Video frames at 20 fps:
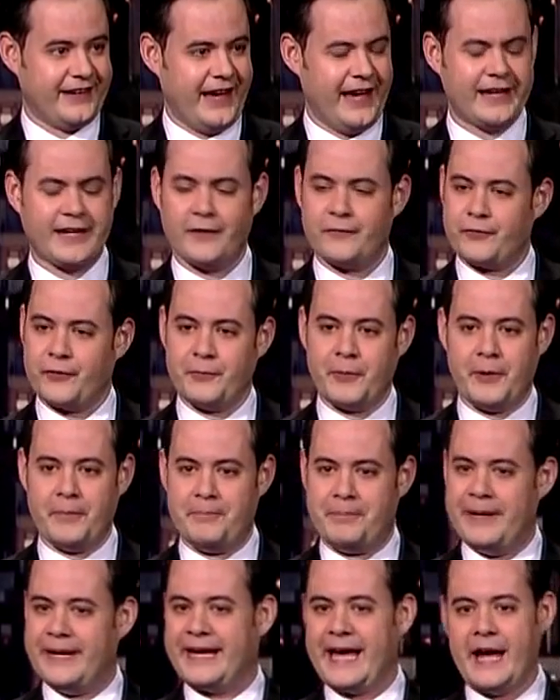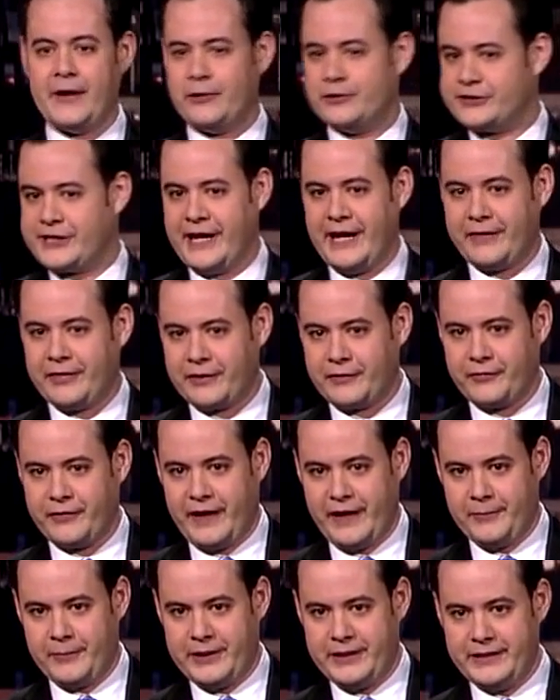I come from a big Irish Catholic
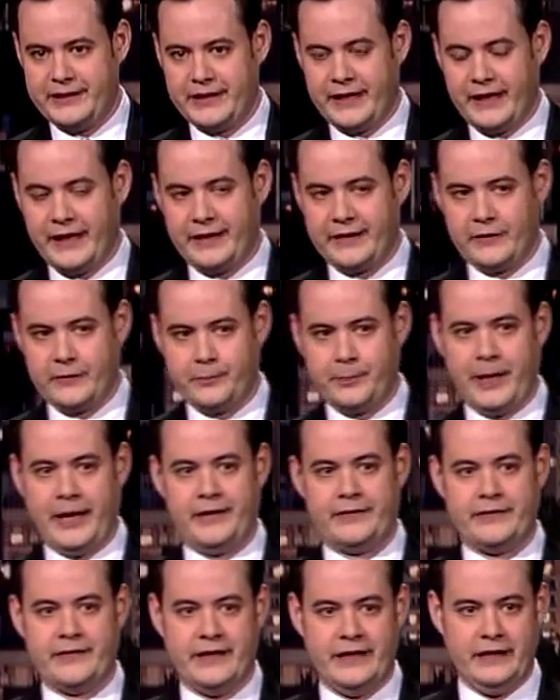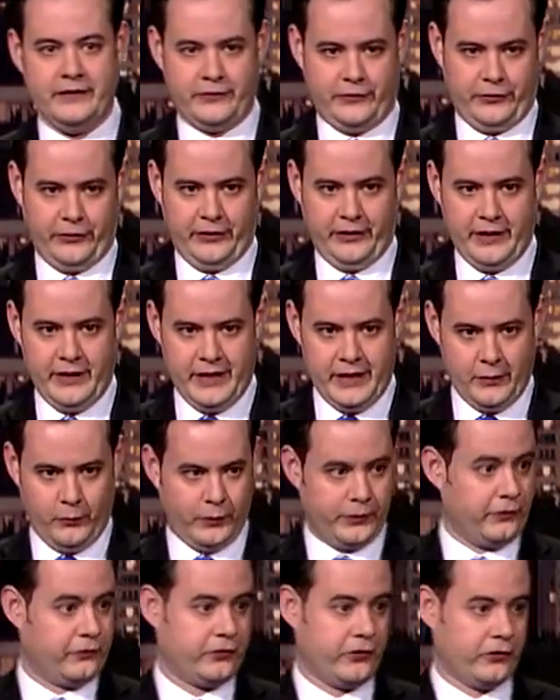family. This past Easter,
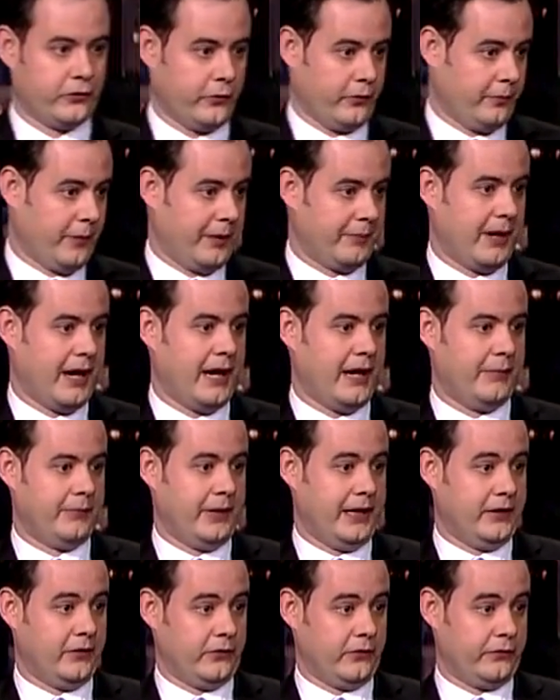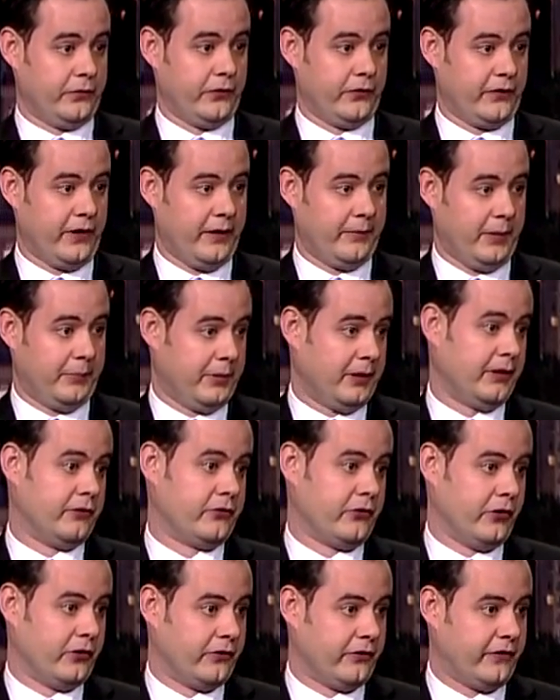went to church with my mom, and it was the first time I've been to
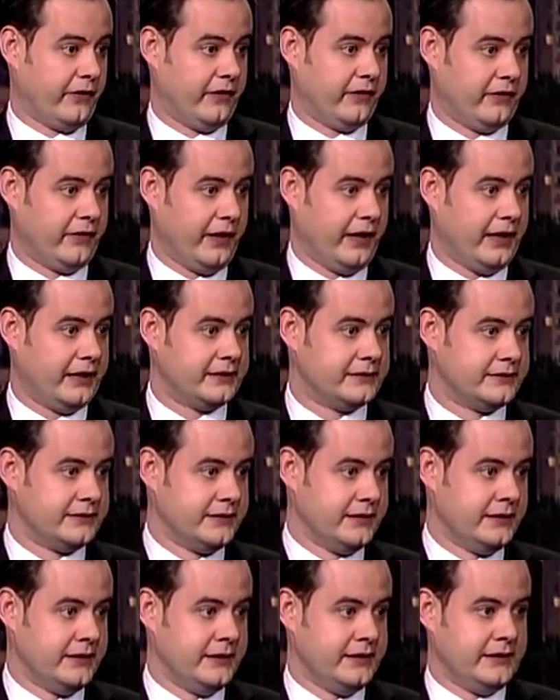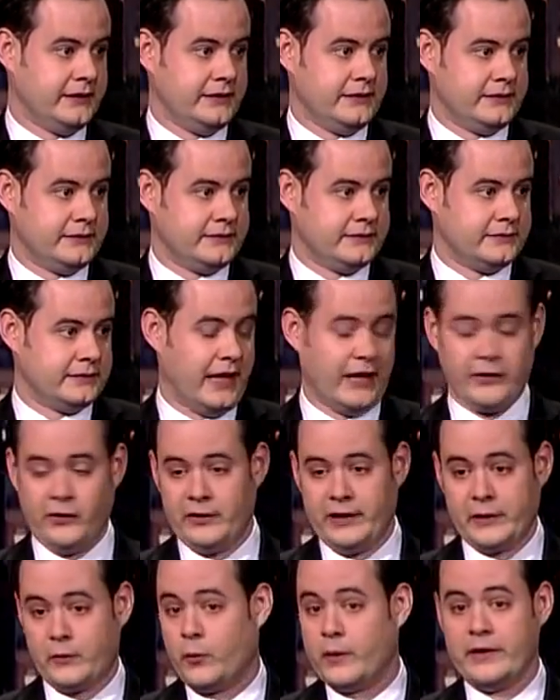church since, I don't
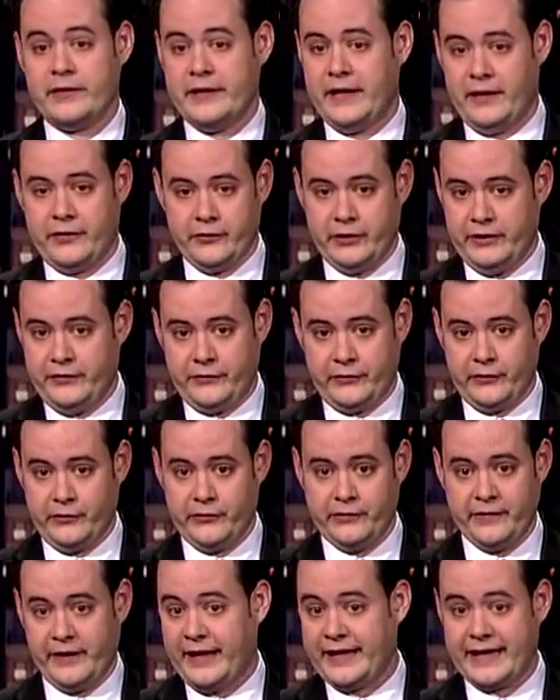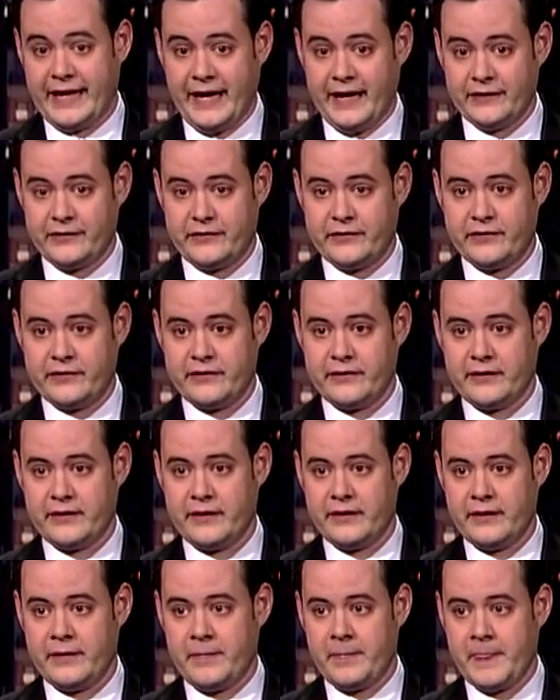know, like one of the other Easters, I guess.
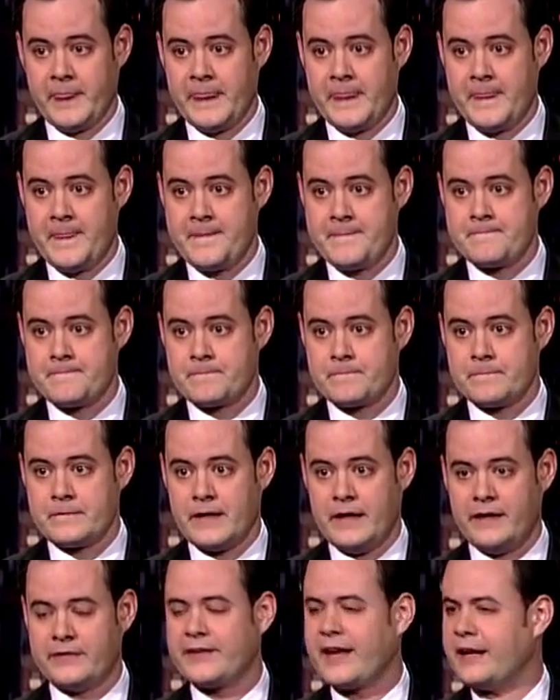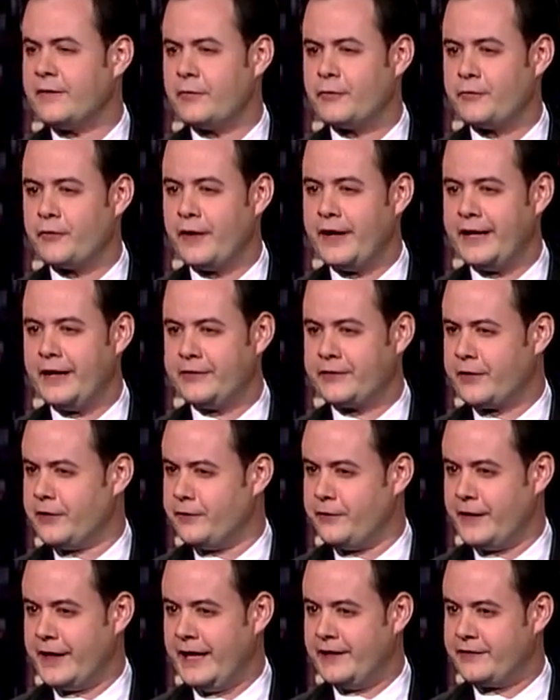I was kind of afraid I was
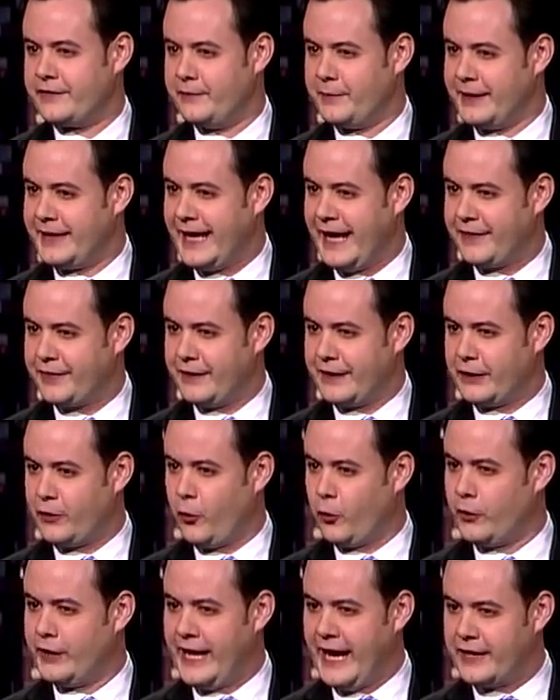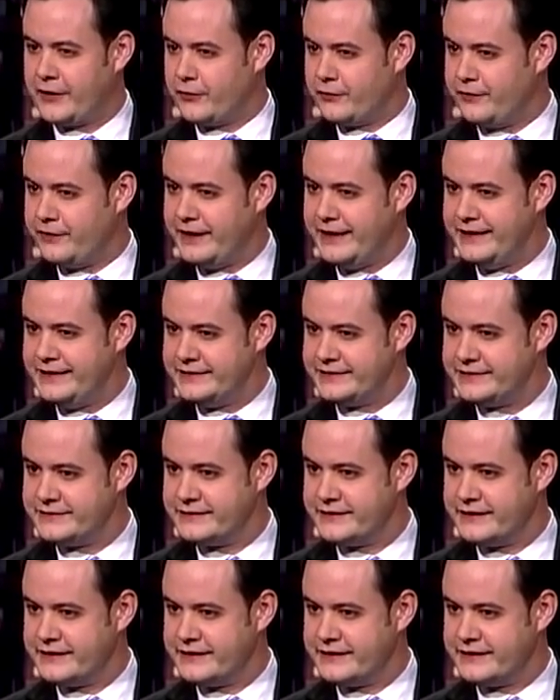gonna forget some of the Catholic choreography.